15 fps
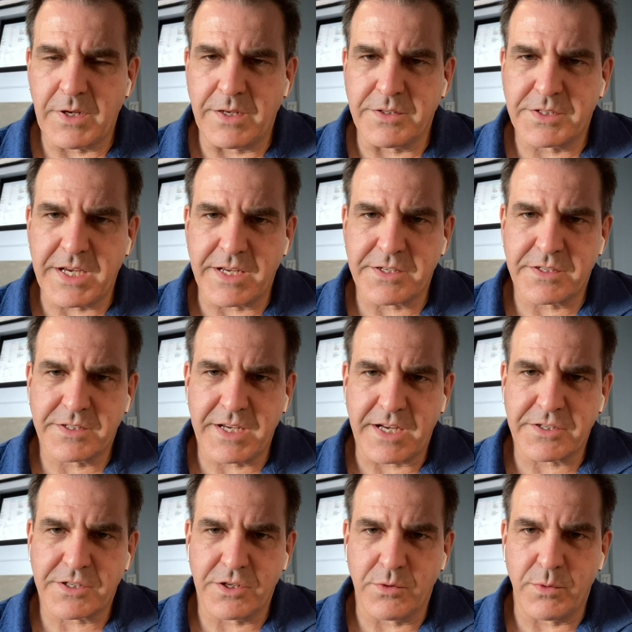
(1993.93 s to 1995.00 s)
And
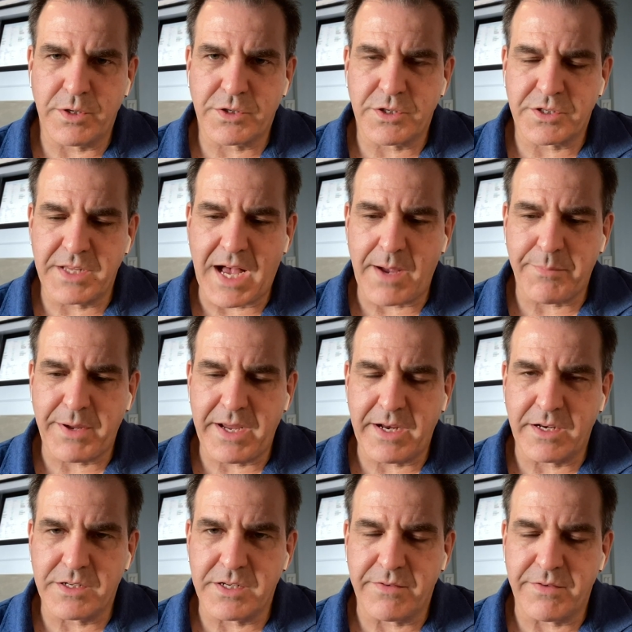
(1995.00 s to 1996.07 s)
Tesla, which is not
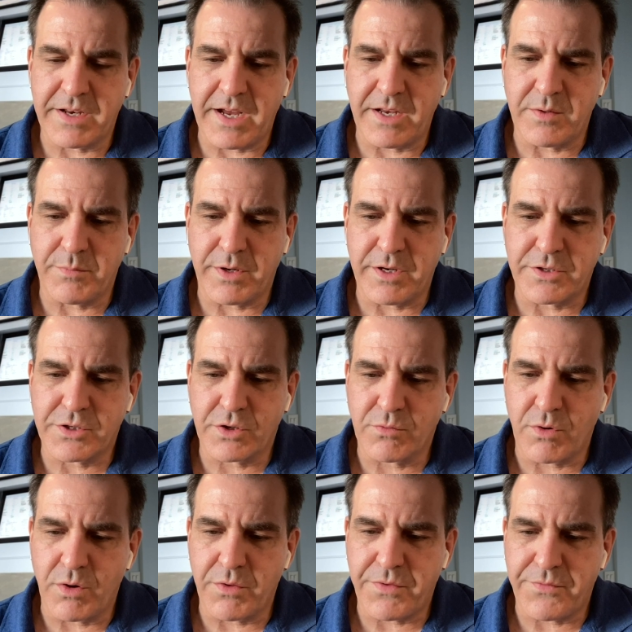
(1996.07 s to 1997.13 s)
paying a dividend, but it's a
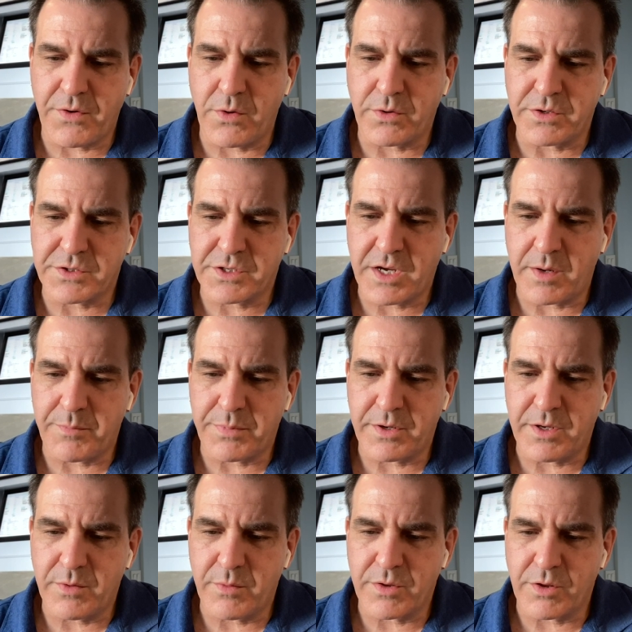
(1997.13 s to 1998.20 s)
growth-focused
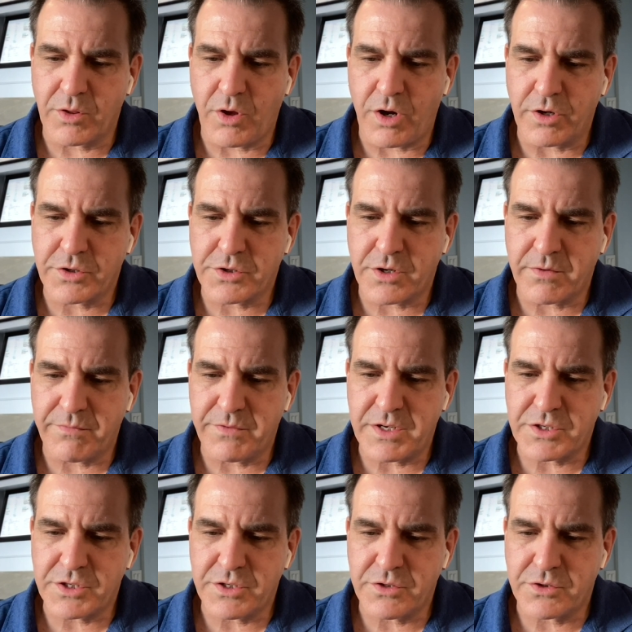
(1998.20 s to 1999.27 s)
company with a long-term
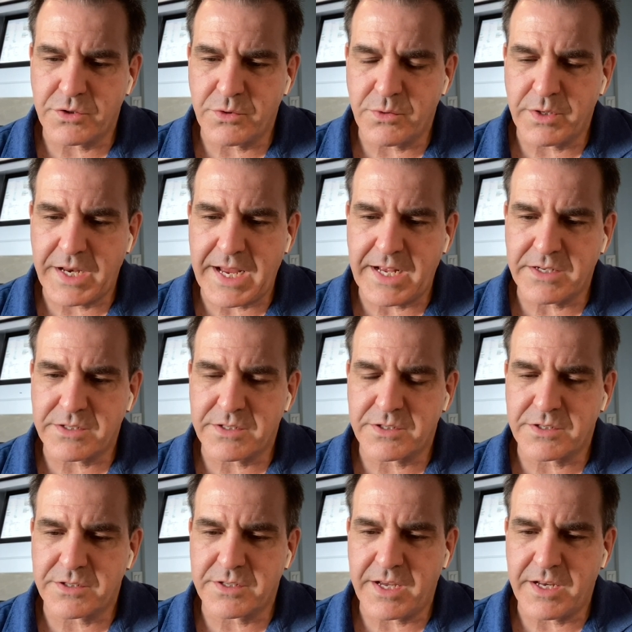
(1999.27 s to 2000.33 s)
vision to enhance the
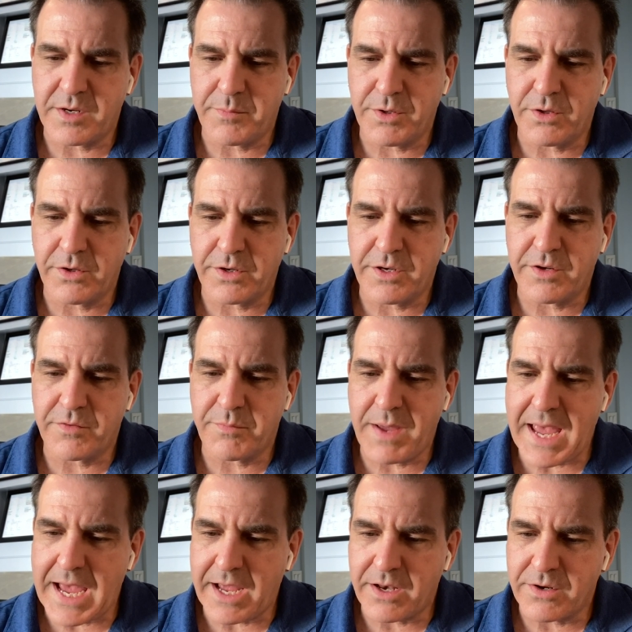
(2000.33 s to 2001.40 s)
sustainability of
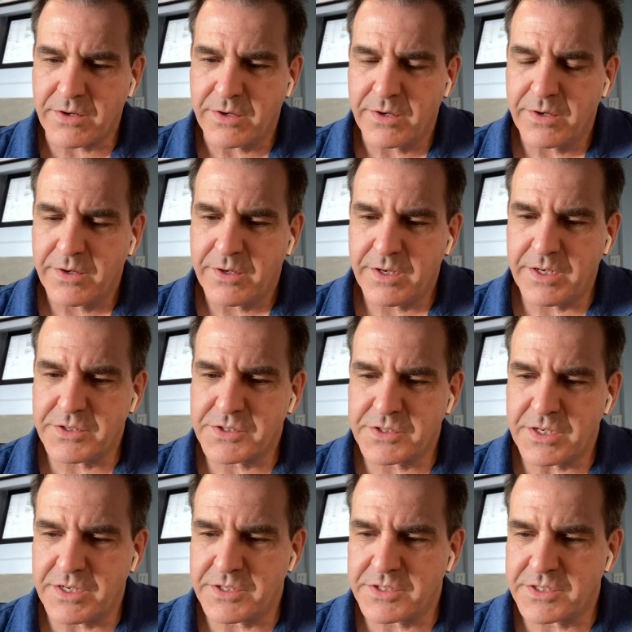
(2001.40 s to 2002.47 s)
man,
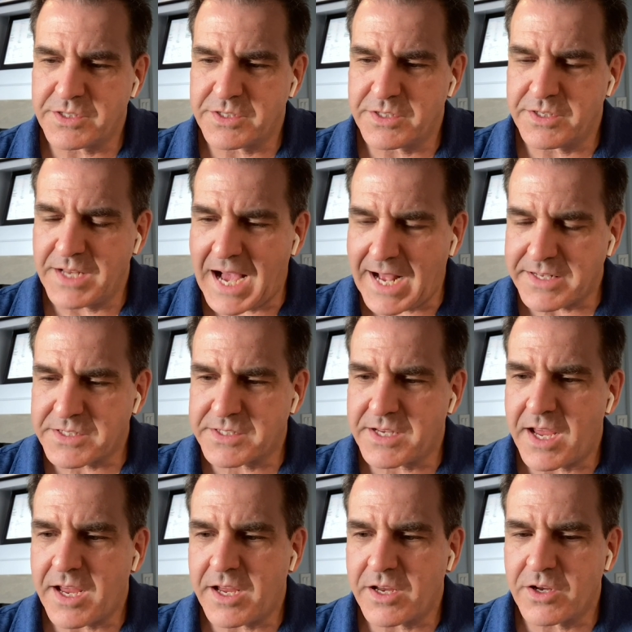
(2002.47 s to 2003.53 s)
is not
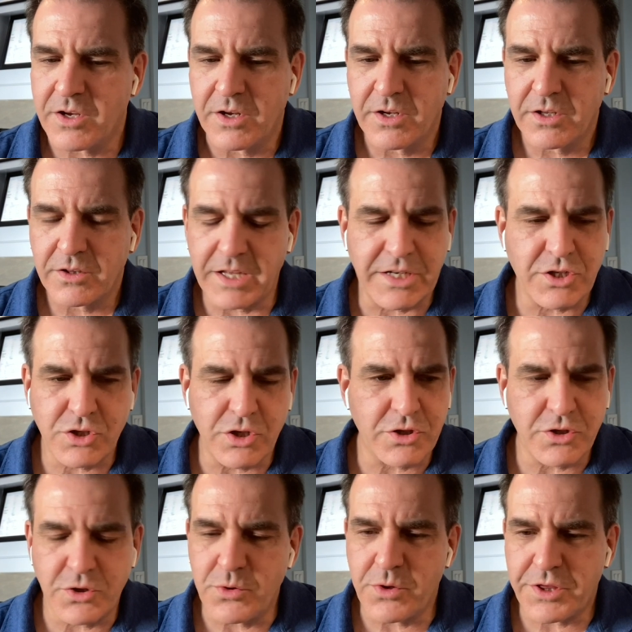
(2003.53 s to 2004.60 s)
saying, let's
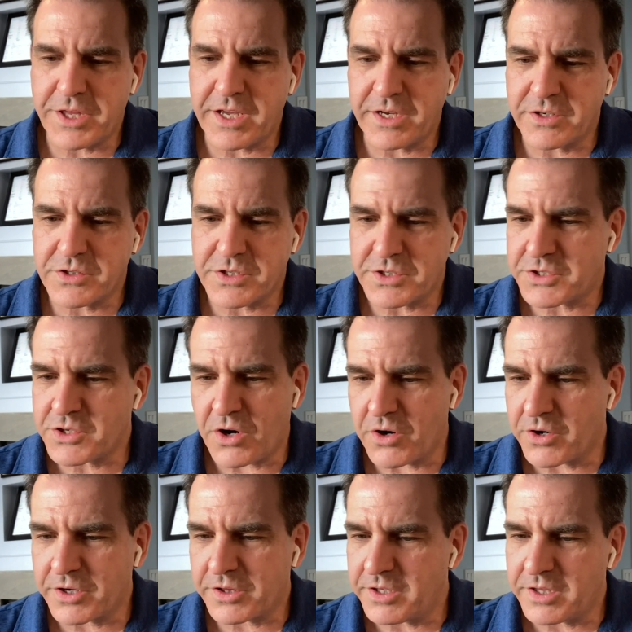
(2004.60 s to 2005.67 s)
just do things
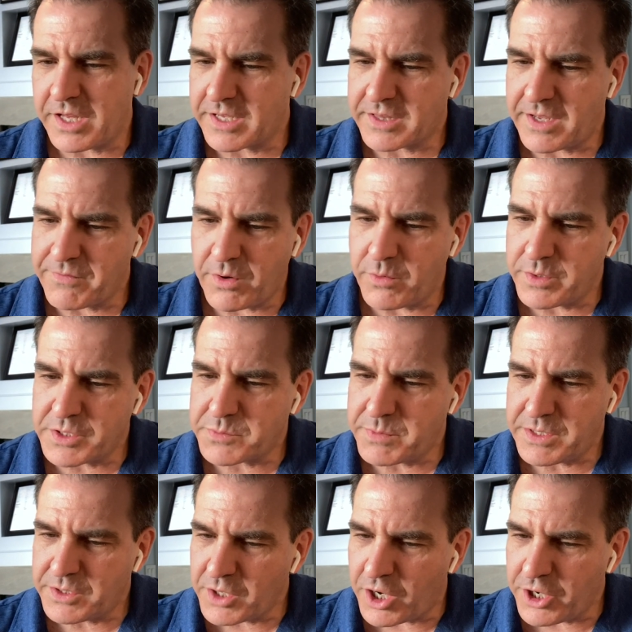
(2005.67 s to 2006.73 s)
historically like they've always
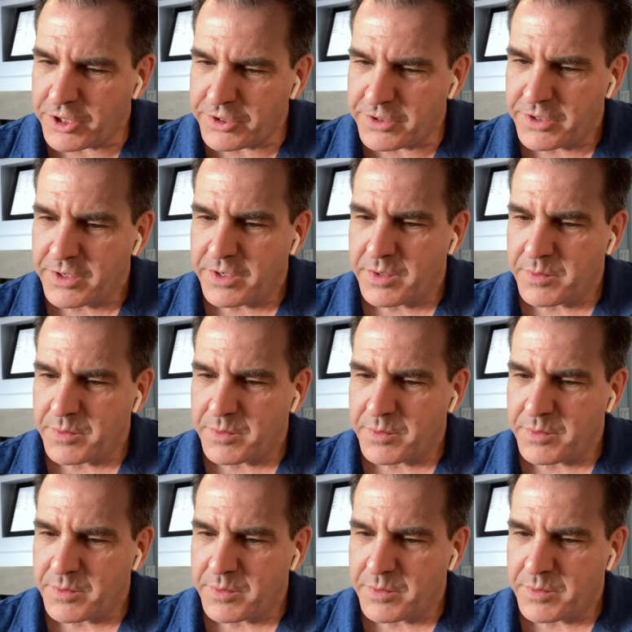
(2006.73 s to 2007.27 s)
been done,